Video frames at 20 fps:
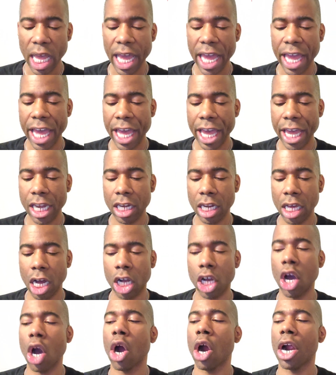and
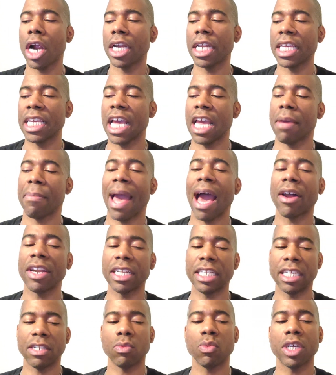a card came out.
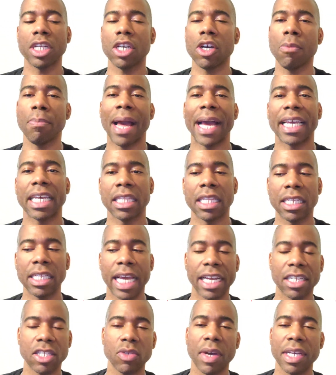It didn't want to go back in the
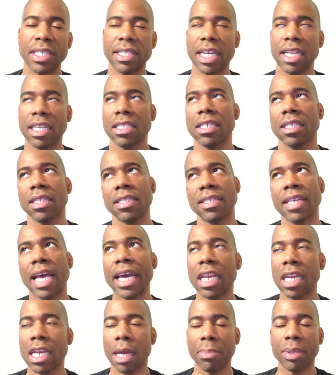deck, so I set it to the
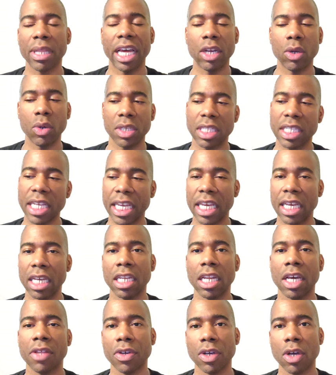side and I plan on taking
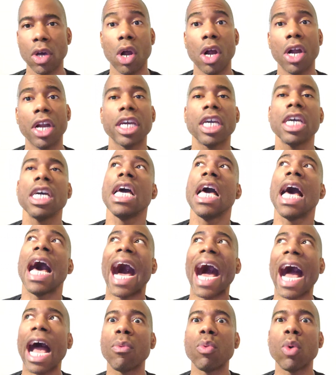another card.
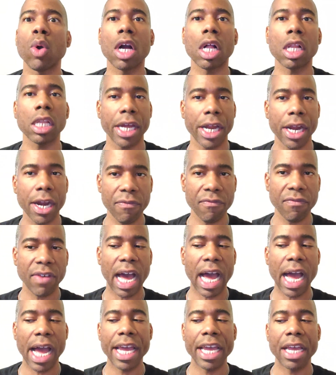I will
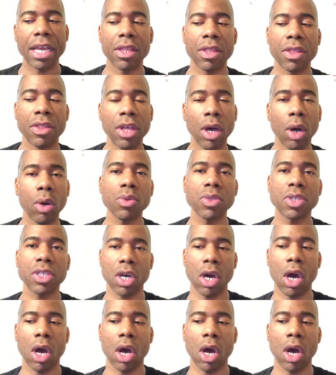clarify those